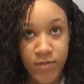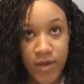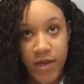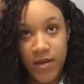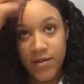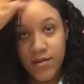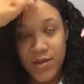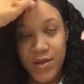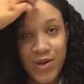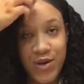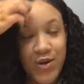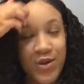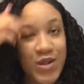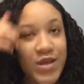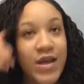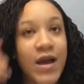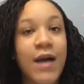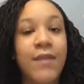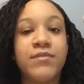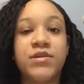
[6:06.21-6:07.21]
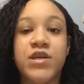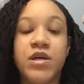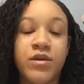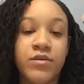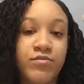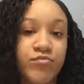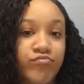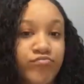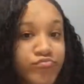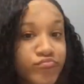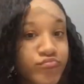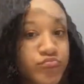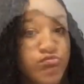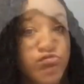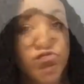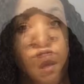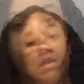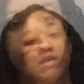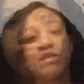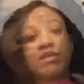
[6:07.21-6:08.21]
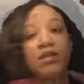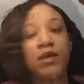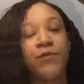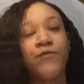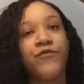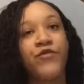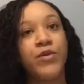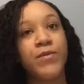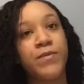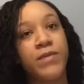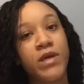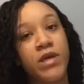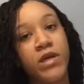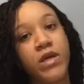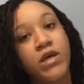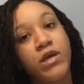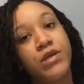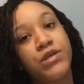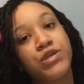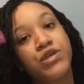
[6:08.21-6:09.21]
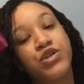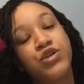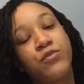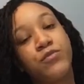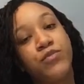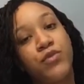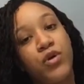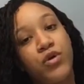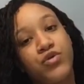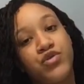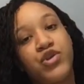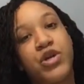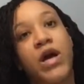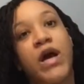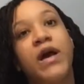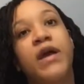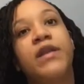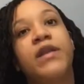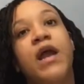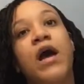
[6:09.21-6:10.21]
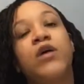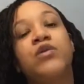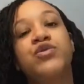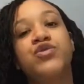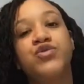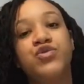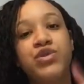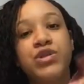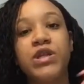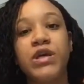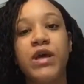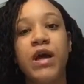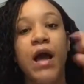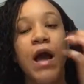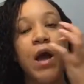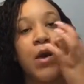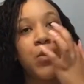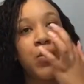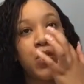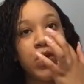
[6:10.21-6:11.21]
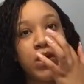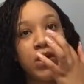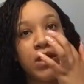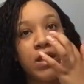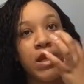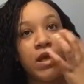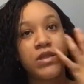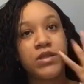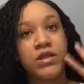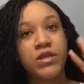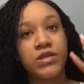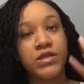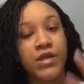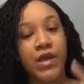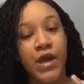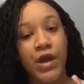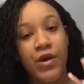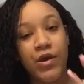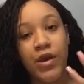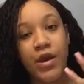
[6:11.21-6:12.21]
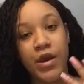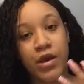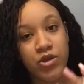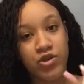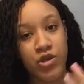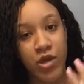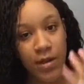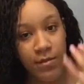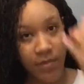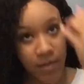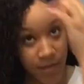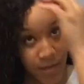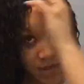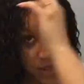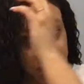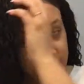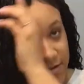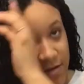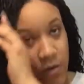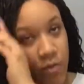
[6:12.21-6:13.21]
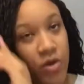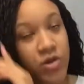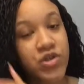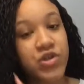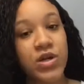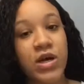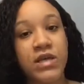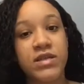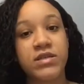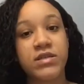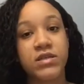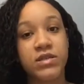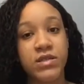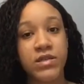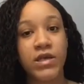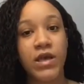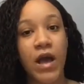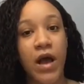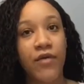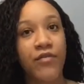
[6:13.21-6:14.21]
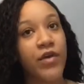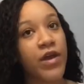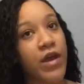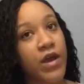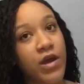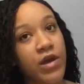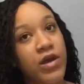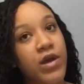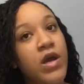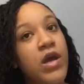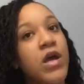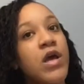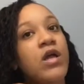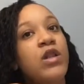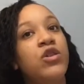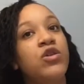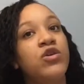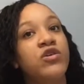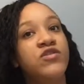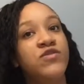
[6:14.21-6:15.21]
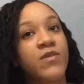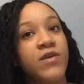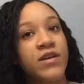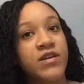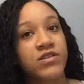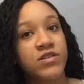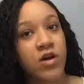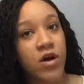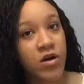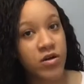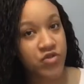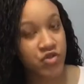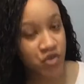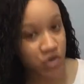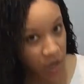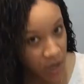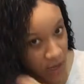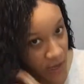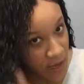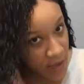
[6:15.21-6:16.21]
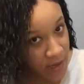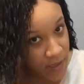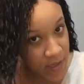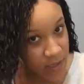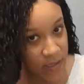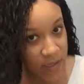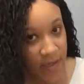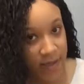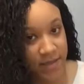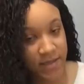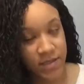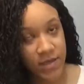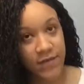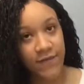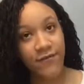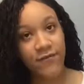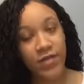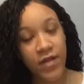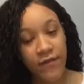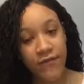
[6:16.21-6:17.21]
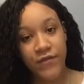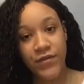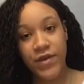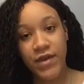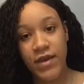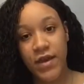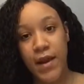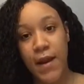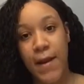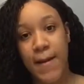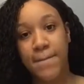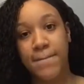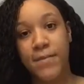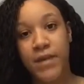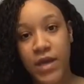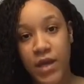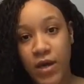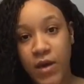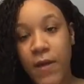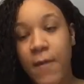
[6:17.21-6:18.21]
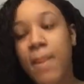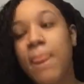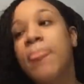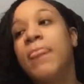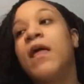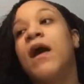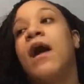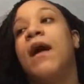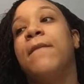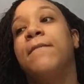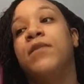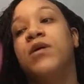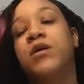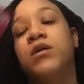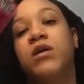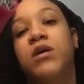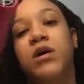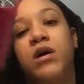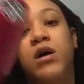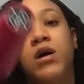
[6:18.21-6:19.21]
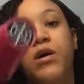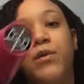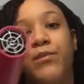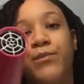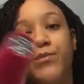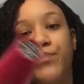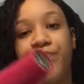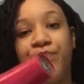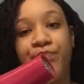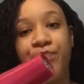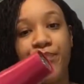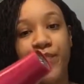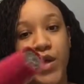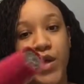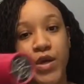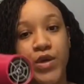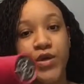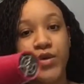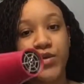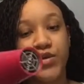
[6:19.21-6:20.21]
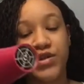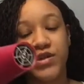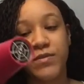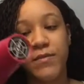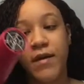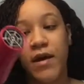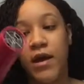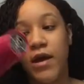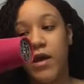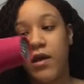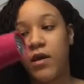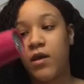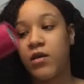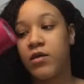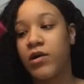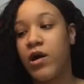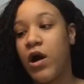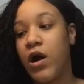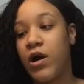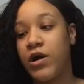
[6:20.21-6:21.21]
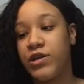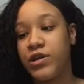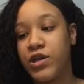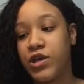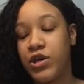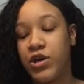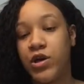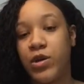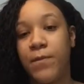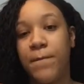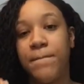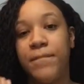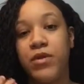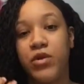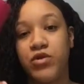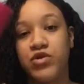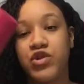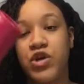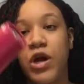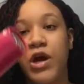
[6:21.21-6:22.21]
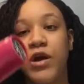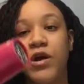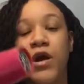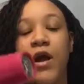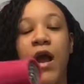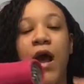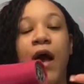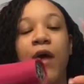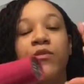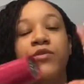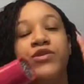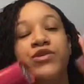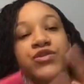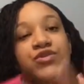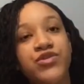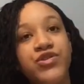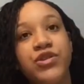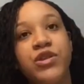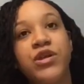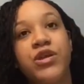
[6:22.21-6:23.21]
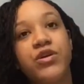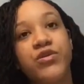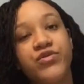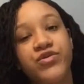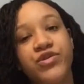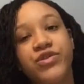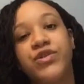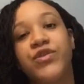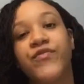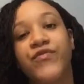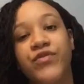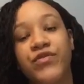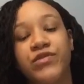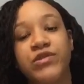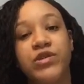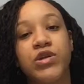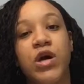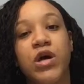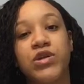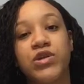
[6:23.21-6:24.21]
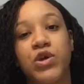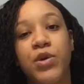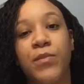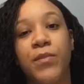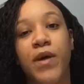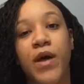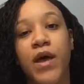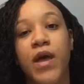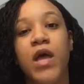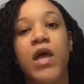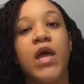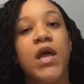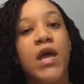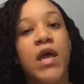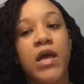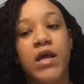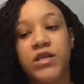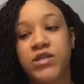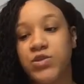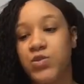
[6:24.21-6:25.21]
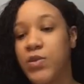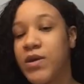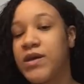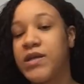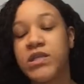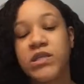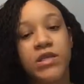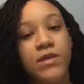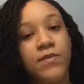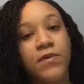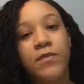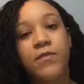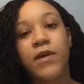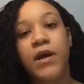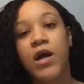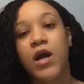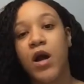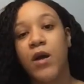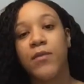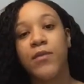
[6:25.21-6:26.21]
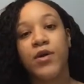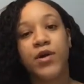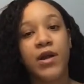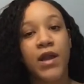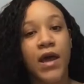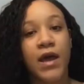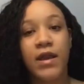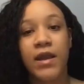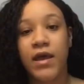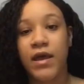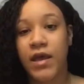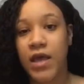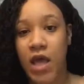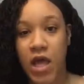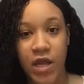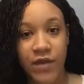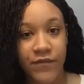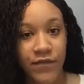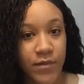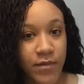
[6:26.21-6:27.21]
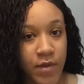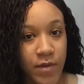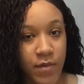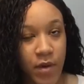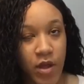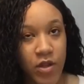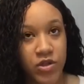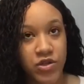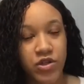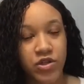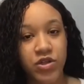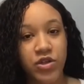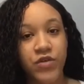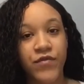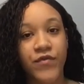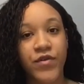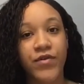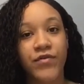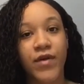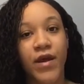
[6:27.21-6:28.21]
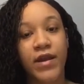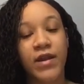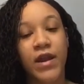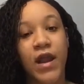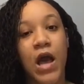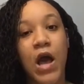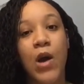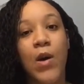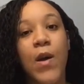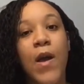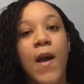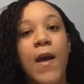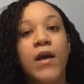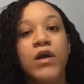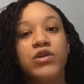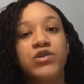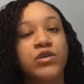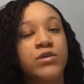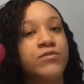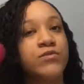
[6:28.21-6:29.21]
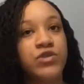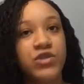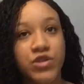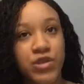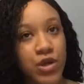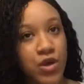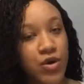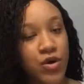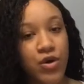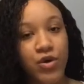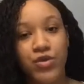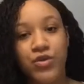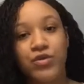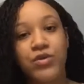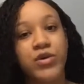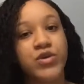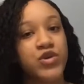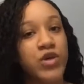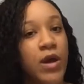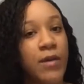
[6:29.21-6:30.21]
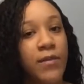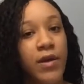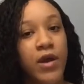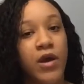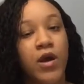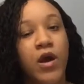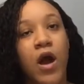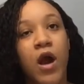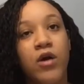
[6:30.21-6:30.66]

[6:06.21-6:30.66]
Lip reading: And literally I'm done. So the next step for me is to blow dry. Now usually I would let this hair air dry, but because I want you guys to see how the hair looks when it's all dry and nice and fluffy and big, I'm gonna use my Conair blow dryer. I would usually use a diffuser nozzle, but it's way deep in my cupboard and I can't even be bothered to look for it right now. So I'm just gonna go through and dry my hair.